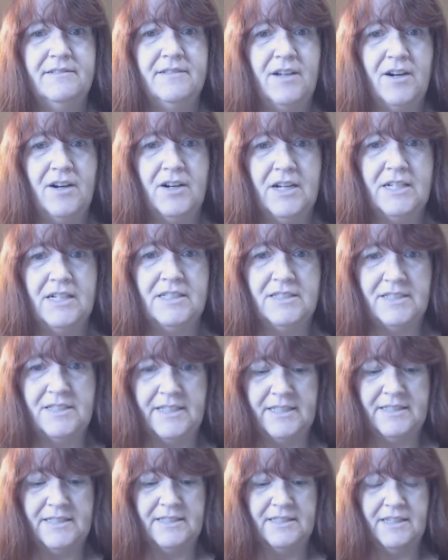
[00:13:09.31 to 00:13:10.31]
RH
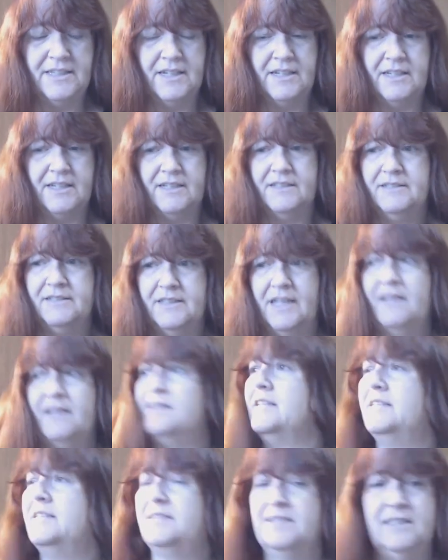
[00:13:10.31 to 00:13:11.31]
Lin, uh, yeah,
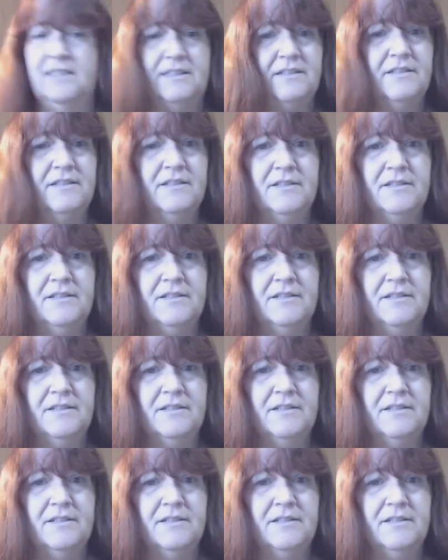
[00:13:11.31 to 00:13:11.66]
Lindsay